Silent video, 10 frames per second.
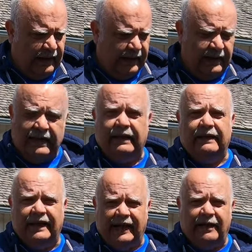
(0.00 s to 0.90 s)
it ain't
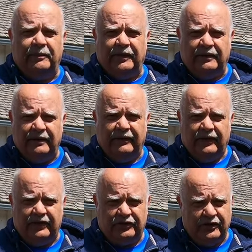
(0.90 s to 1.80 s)
going to happen
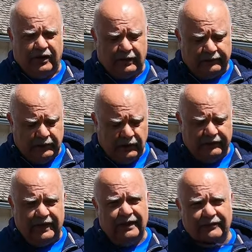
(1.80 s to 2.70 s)
this year. So,
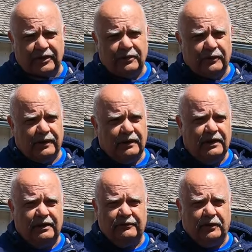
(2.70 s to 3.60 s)
if any of you were
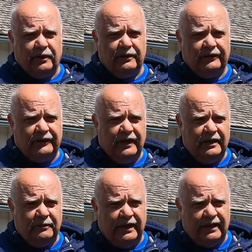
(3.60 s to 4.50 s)
looking forward to
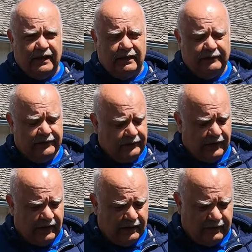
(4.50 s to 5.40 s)
seeing me and Elvis
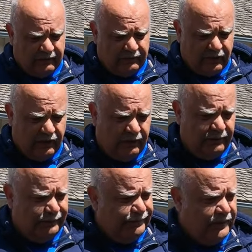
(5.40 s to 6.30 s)
there at the
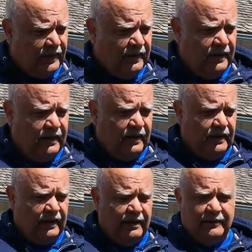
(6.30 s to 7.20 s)
show
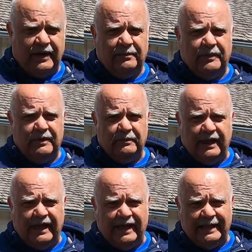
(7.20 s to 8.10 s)
coming up in
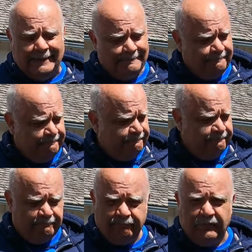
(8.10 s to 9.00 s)
May,
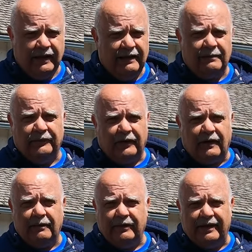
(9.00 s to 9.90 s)
I'm
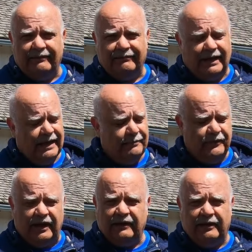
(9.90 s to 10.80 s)
sorry, but
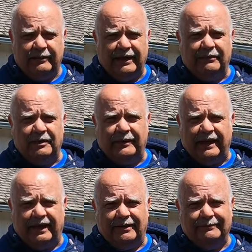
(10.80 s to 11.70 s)
I'm not going to be able to
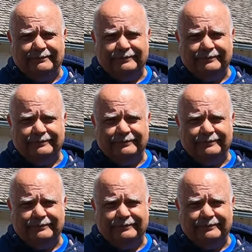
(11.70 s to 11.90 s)
make it